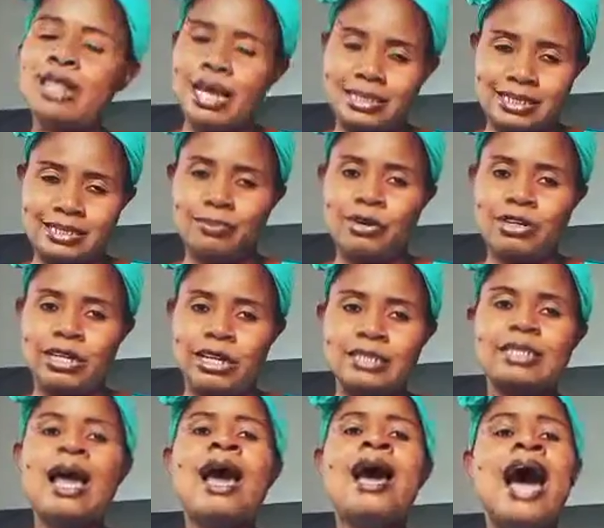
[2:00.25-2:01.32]

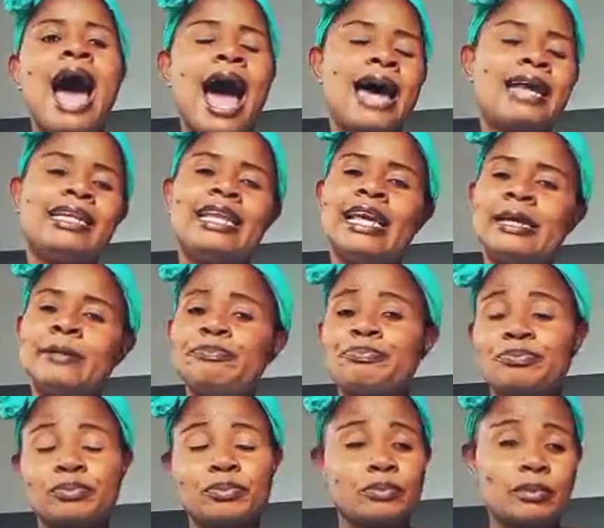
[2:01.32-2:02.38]
testimonies, and they
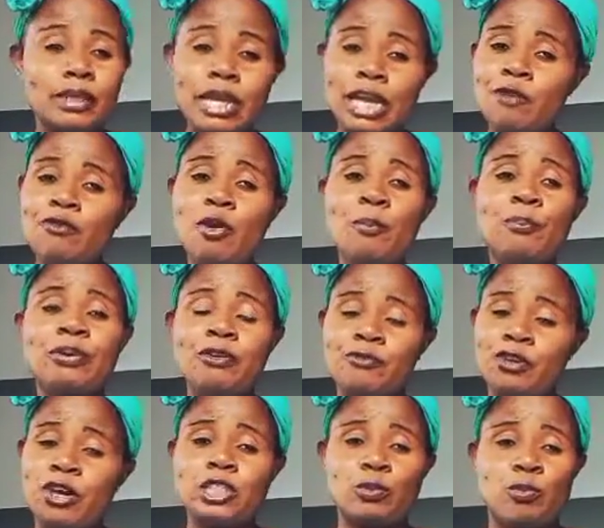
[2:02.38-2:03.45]
even
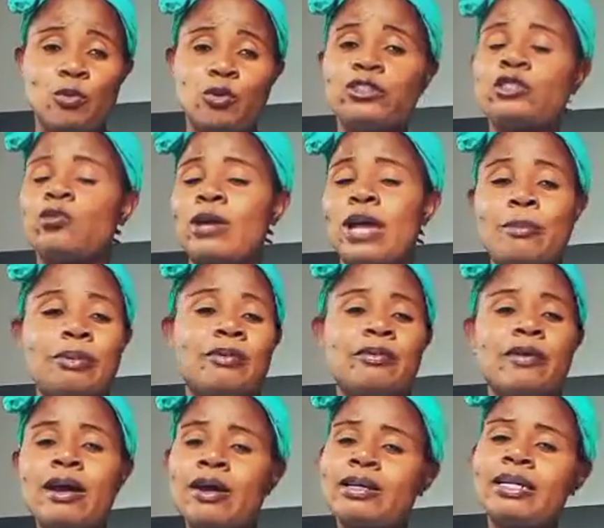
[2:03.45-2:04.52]
previous months, we have been
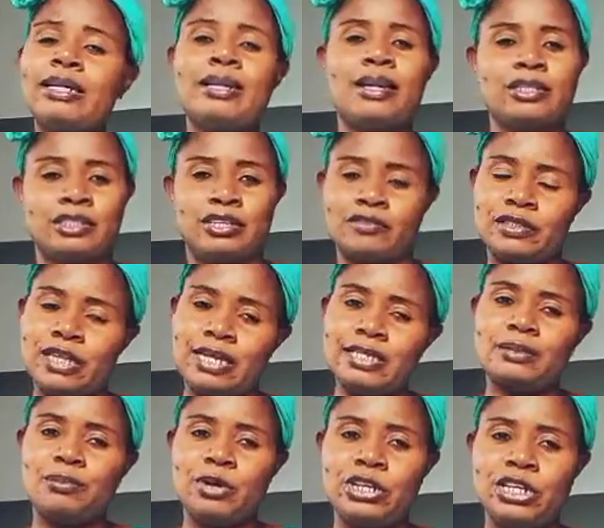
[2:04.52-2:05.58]
recording lots of
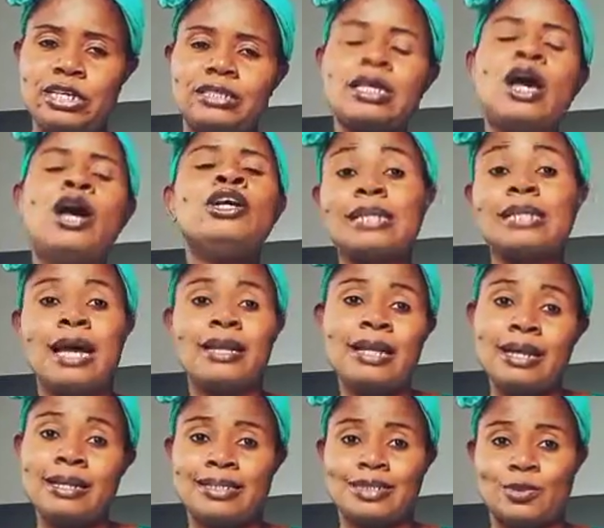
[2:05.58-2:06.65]
testimonies, and
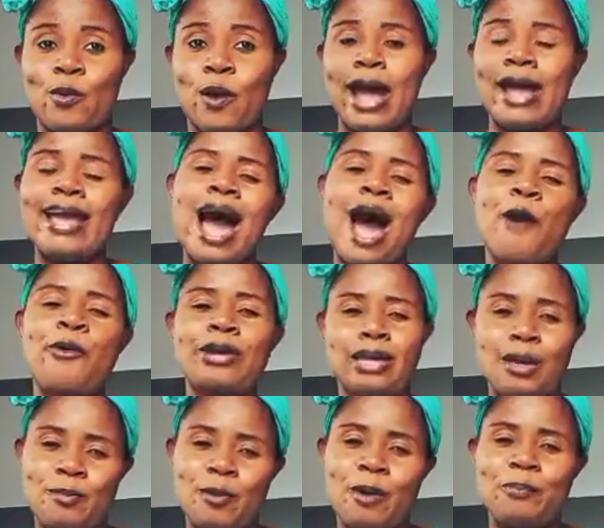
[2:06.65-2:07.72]
that is why I'll
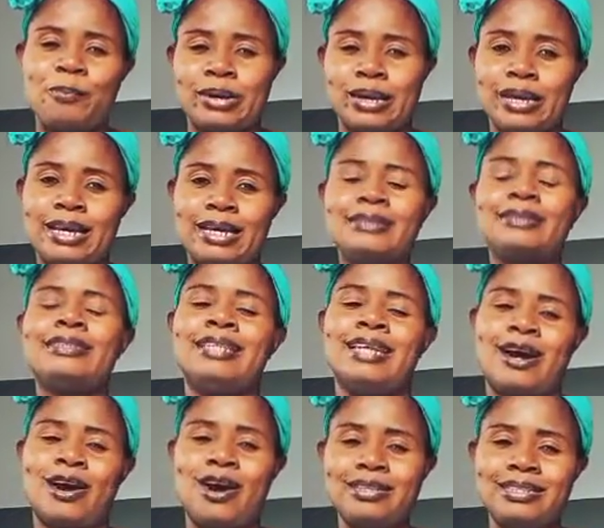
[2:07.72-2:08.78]
keep on bringing the
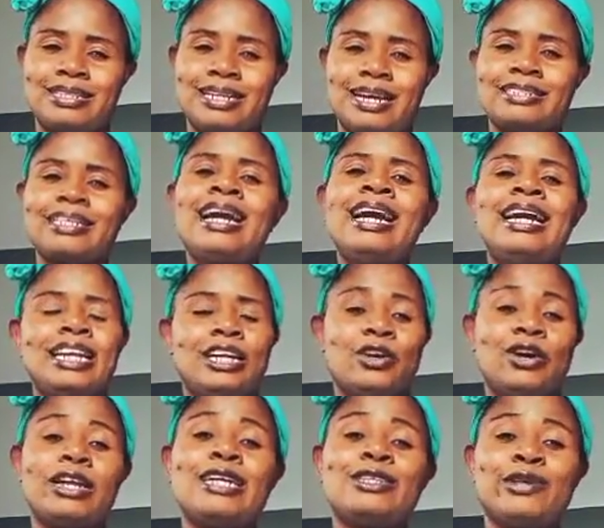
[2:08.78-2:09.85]
content in
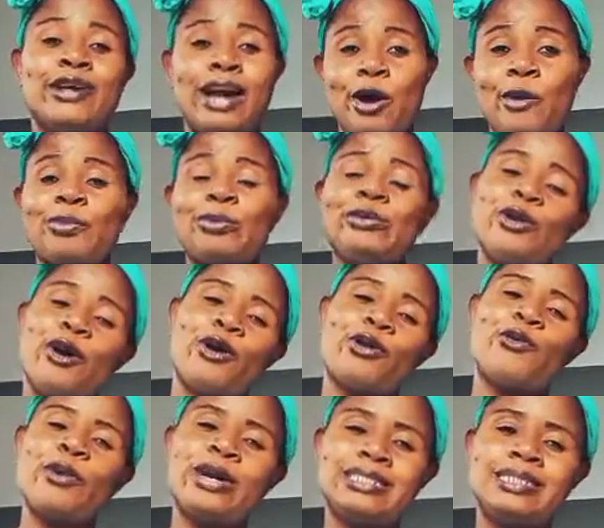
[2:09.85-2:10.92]
order to help you to
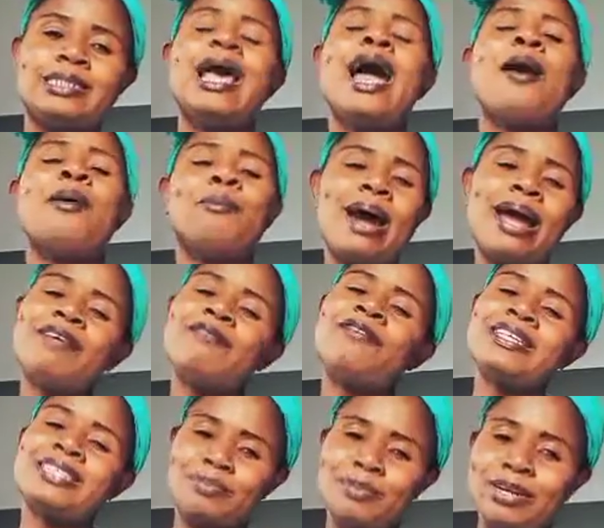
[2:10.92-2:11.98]
always
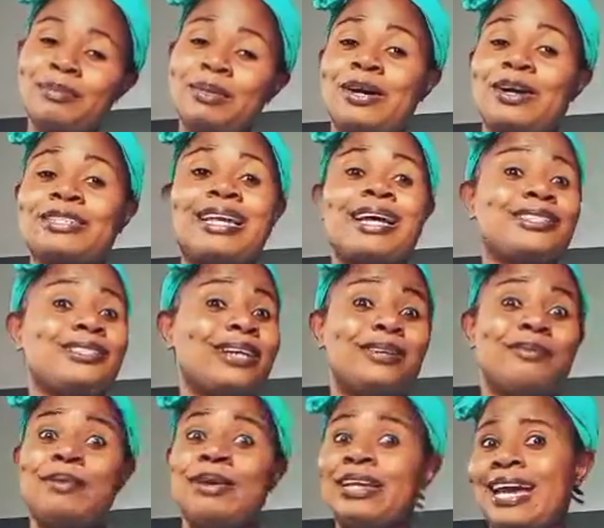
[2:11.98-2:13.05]
manifest money, because
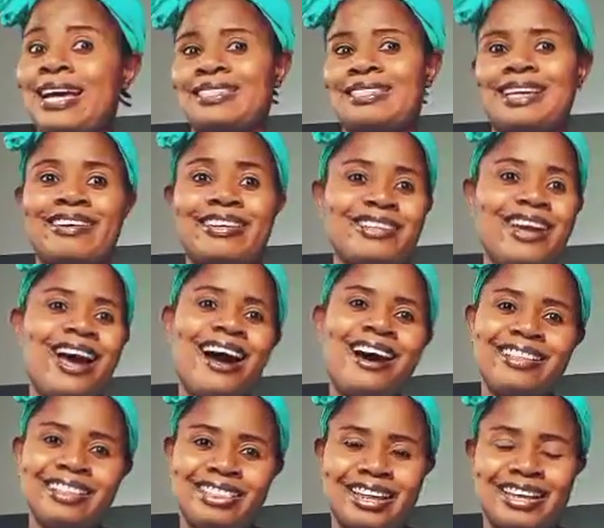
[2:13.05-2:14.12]
actually money answers
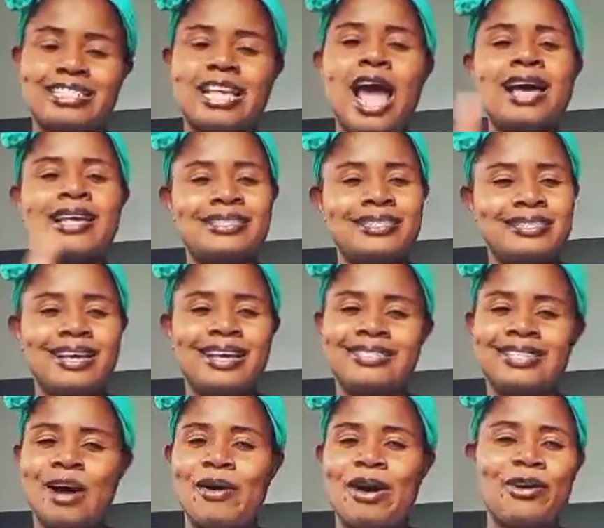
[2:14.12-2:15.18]
all things,
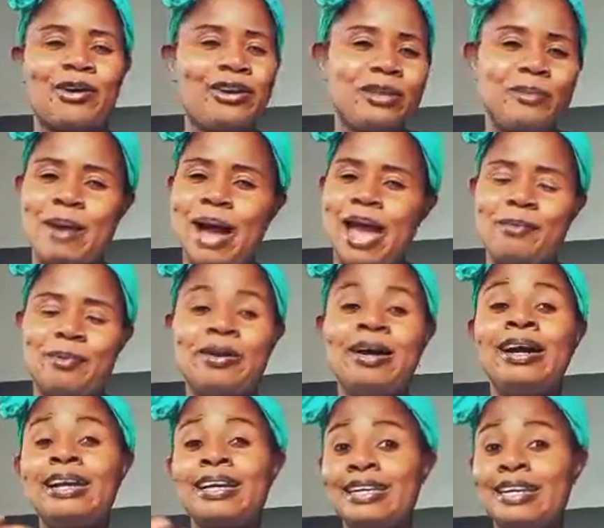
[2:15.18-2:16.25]
says our Holy
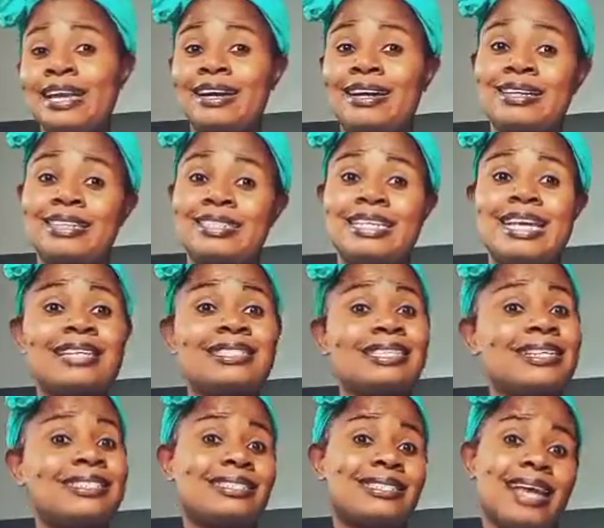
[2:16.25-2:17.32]
Bible in
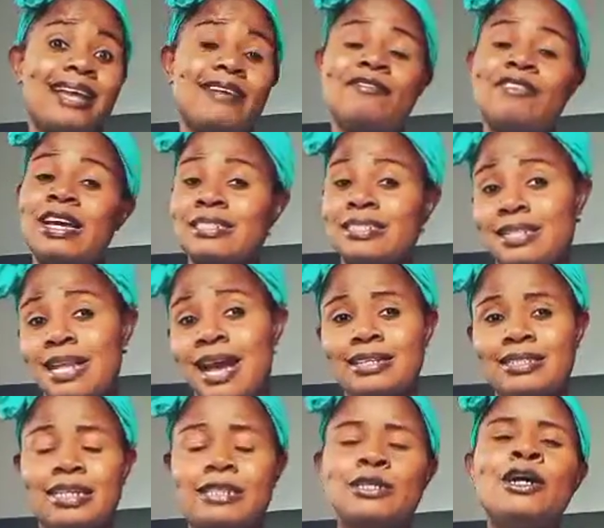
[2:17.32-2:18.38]
Ecclesiastes 10 verse
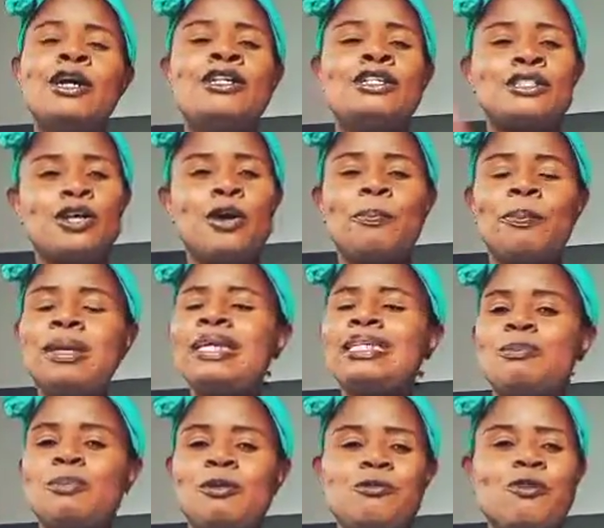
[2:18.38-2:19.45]
19. So
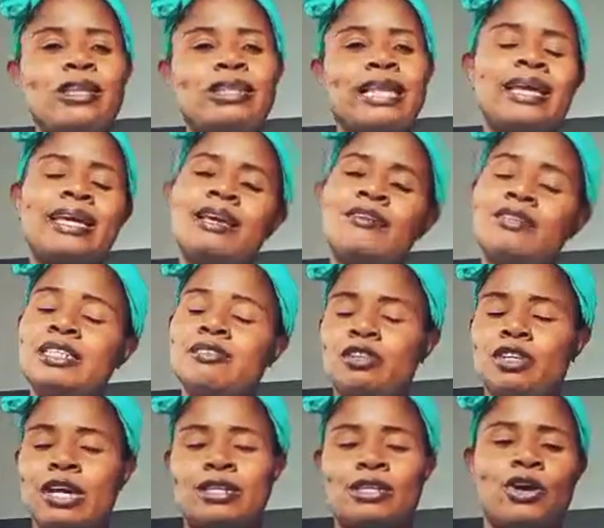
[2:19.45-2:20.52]
please, before then, give this
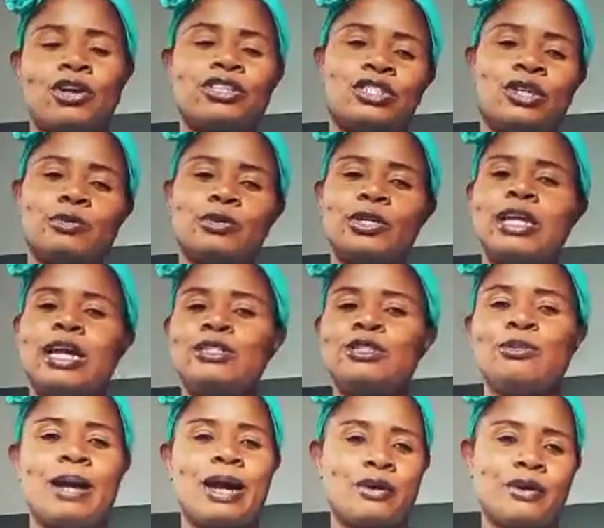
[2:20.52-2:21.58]
video a thumbs up so that
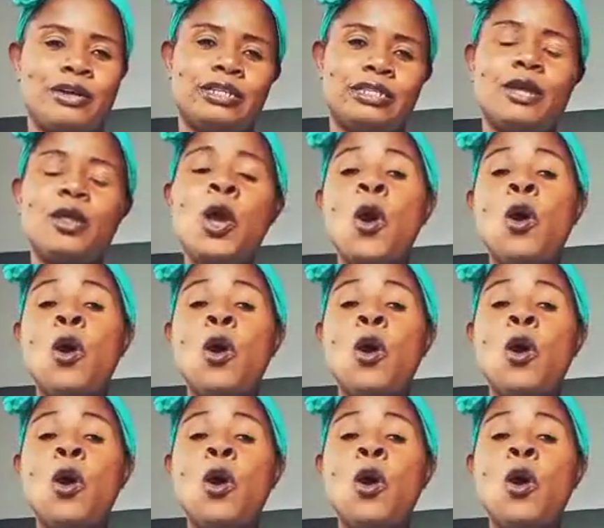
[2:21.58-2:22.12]
YouTube algorithm